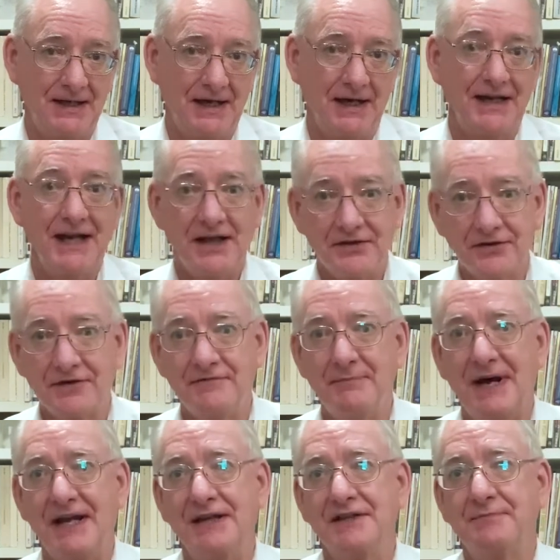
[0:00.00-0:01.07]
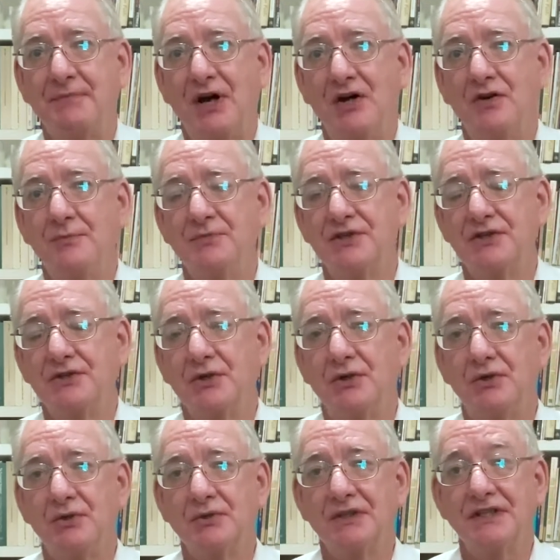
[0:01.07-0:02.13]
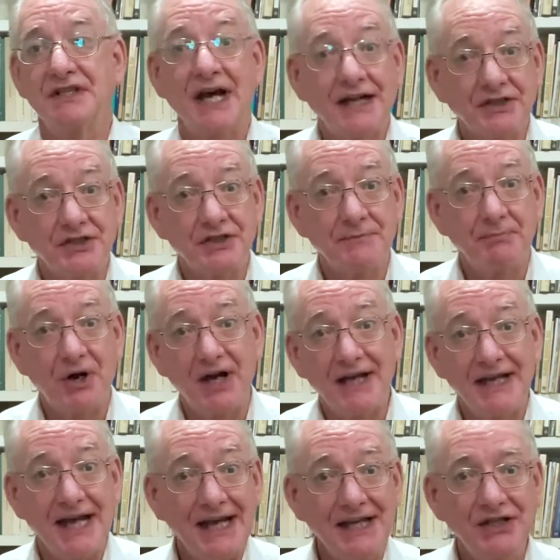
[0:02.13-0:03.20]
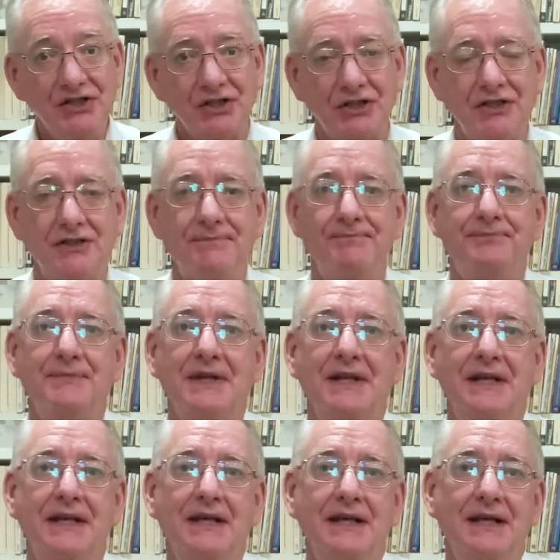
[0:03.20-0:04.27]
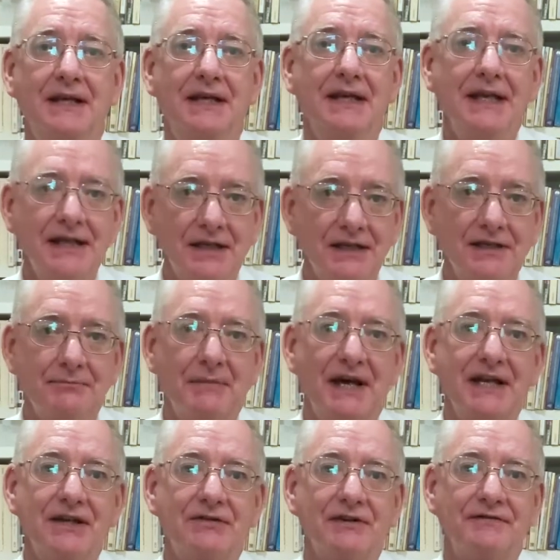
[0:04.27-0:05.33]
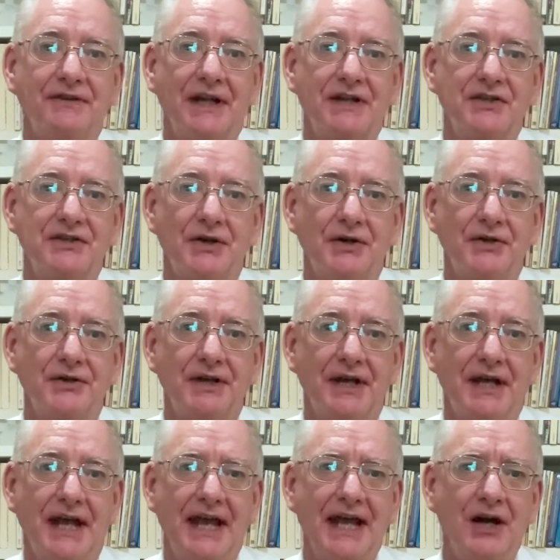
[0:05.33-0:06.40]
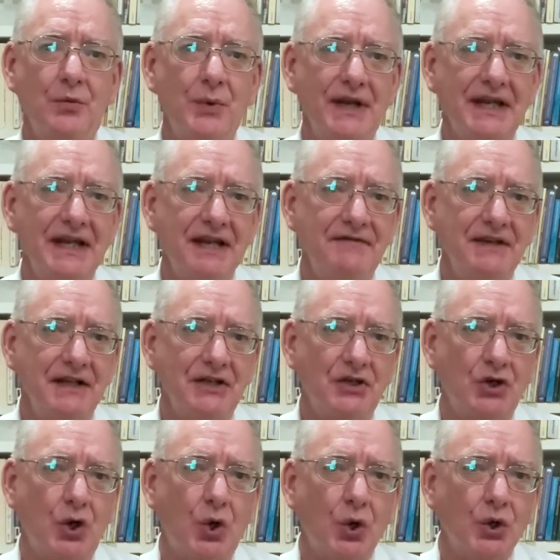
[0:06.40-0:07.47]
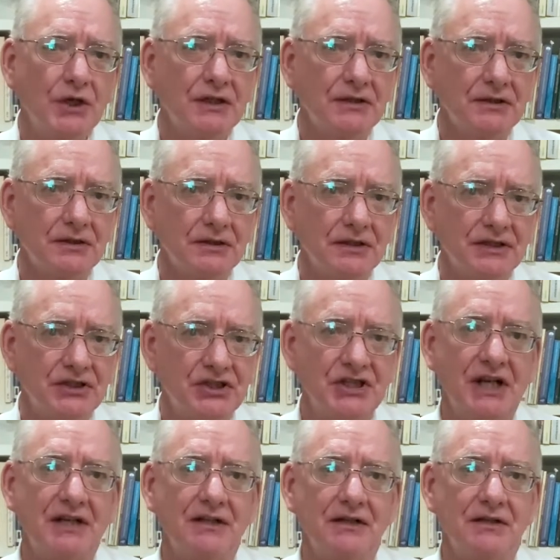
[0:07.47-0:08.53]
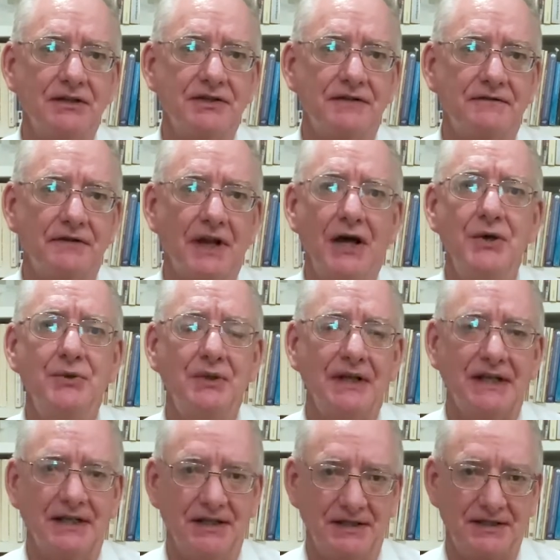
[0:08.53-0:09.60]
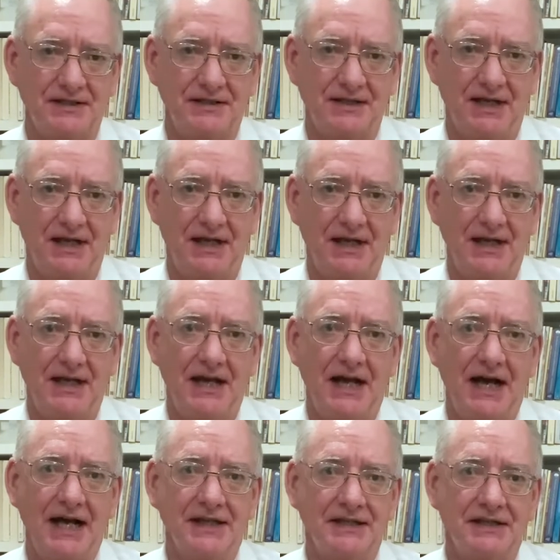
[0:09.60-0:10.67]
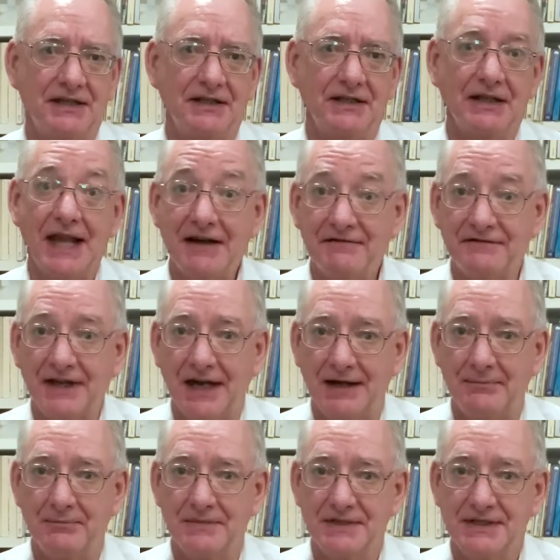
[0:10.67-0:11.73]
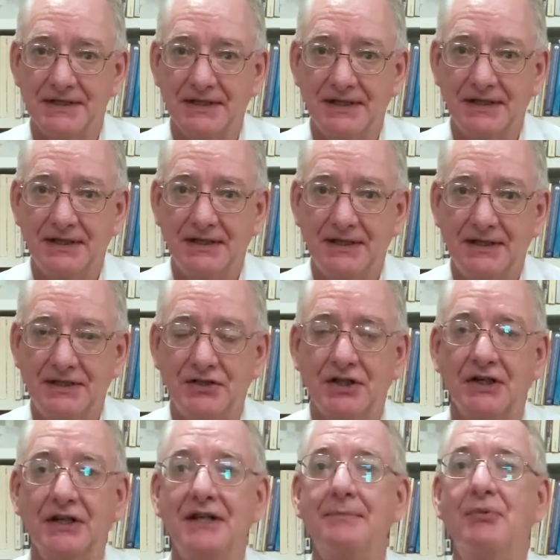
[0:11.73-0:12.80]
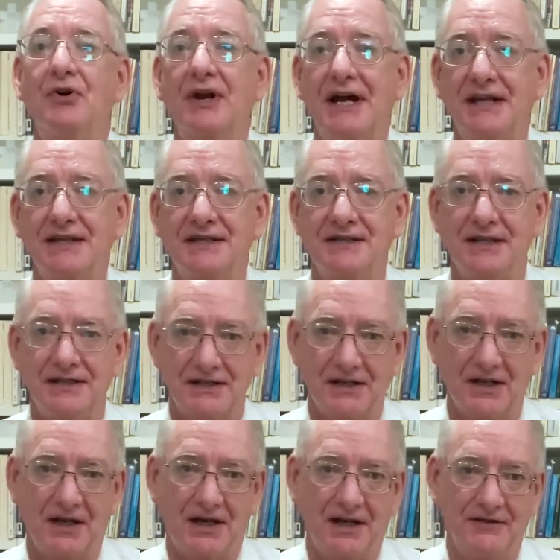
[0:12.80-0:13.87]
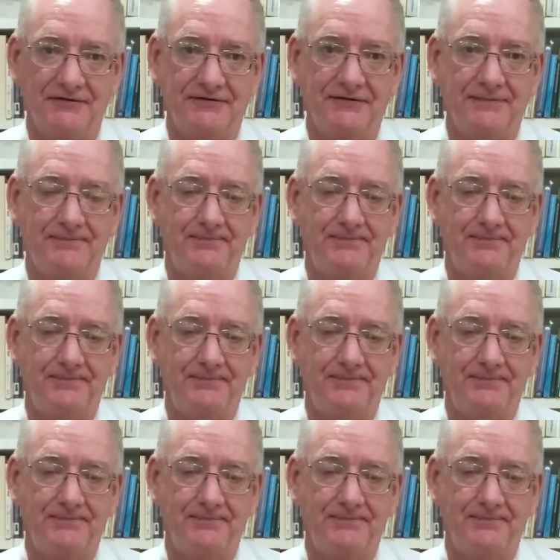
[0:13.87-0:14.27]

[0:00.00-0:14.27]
Another of Maya's poems is called Touched by an Angel. In it, Maya reflects on how we live in coiled shells of loneliness until love comes to liberate us into life.